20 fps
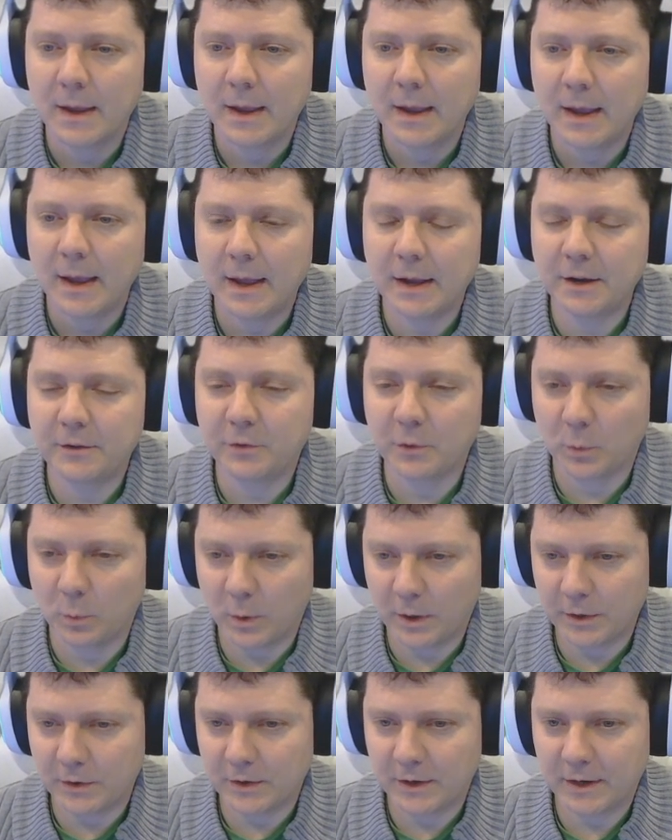And if you're
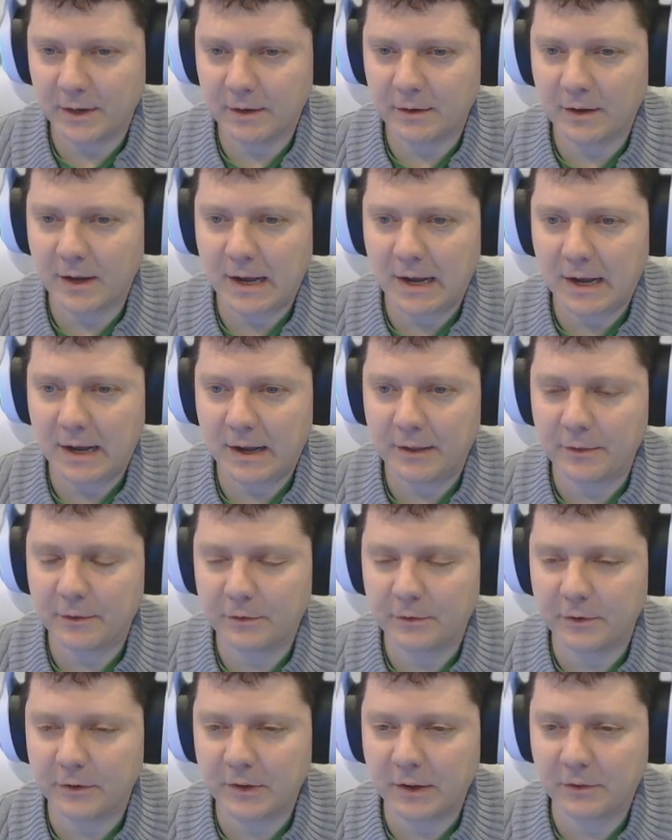wondering, the
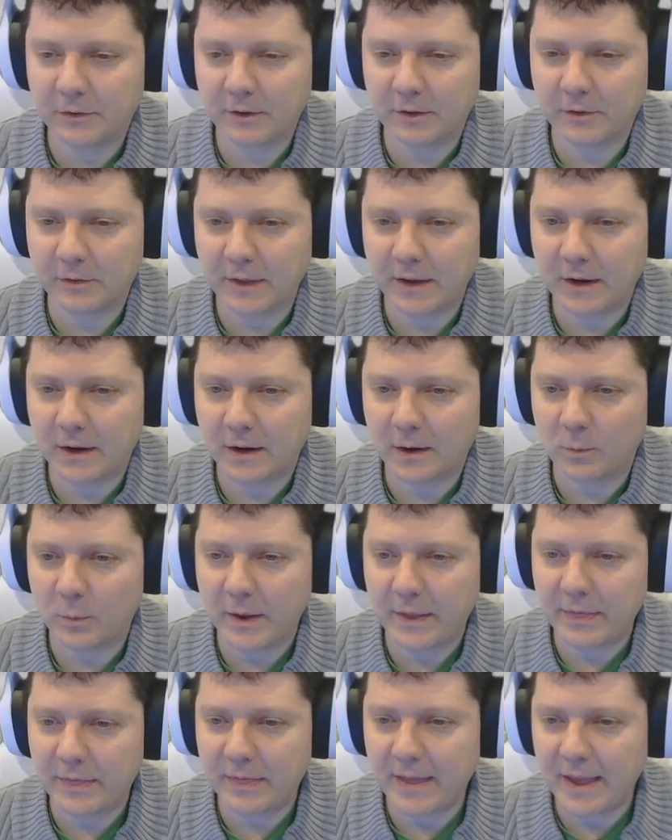statistics there,
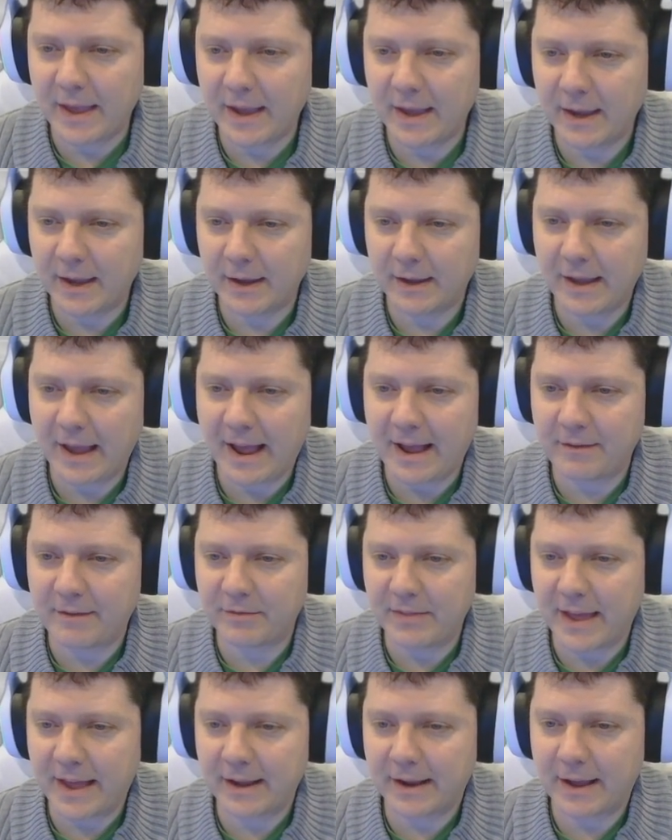when they
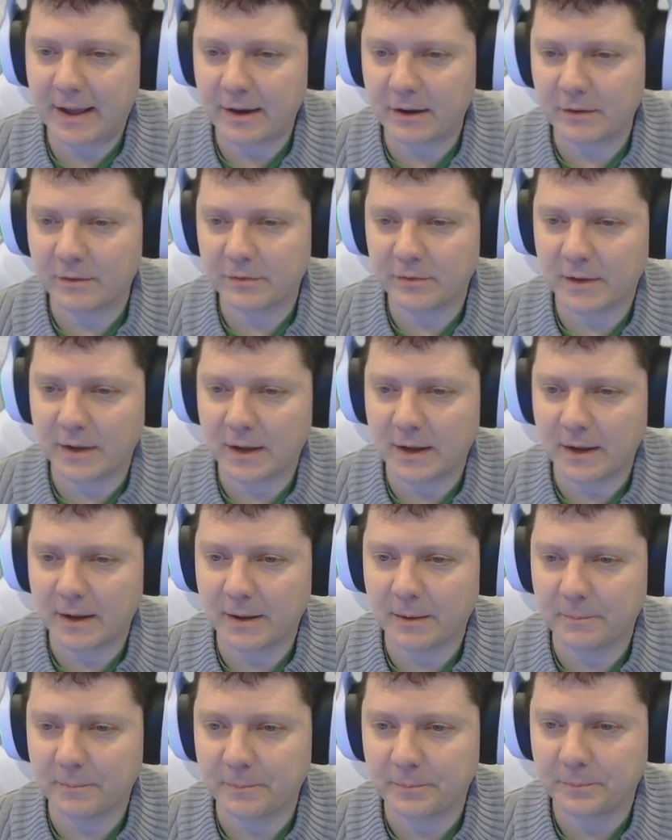have that kind
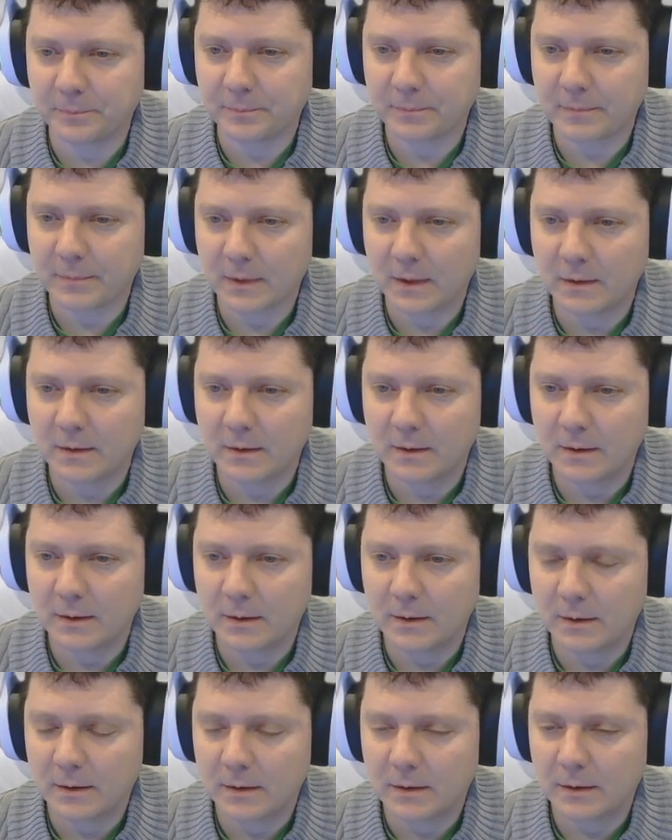of
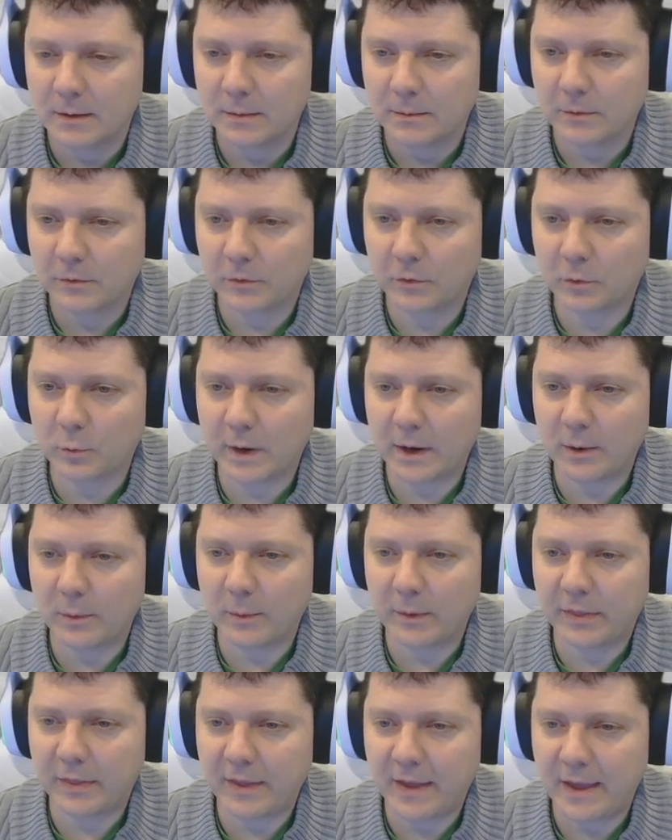square
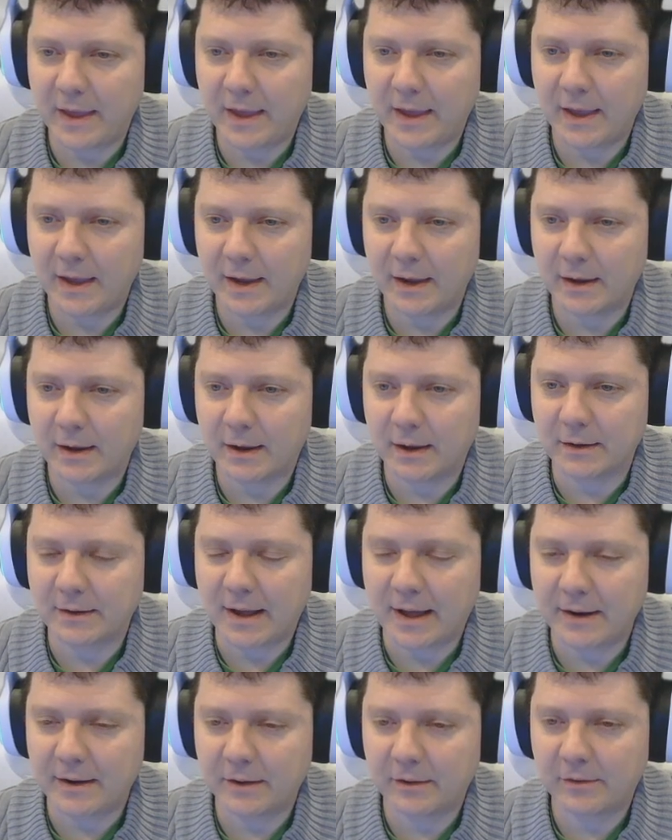with a
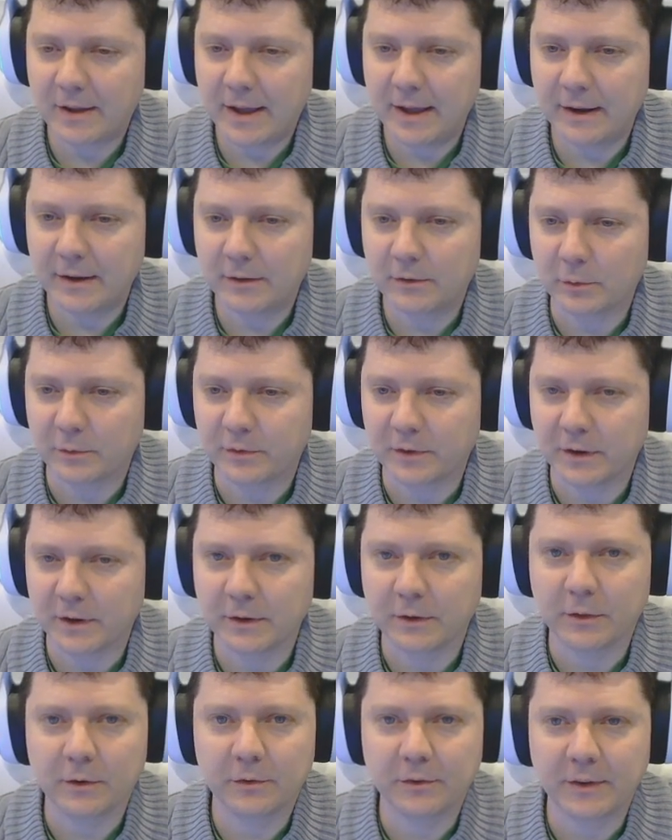dot inside, it's referring
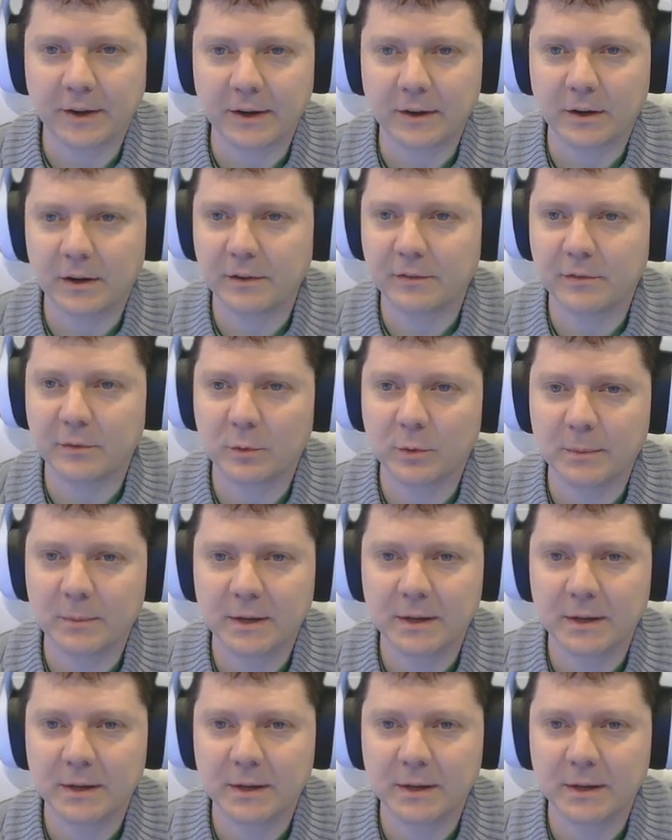to their secondary form.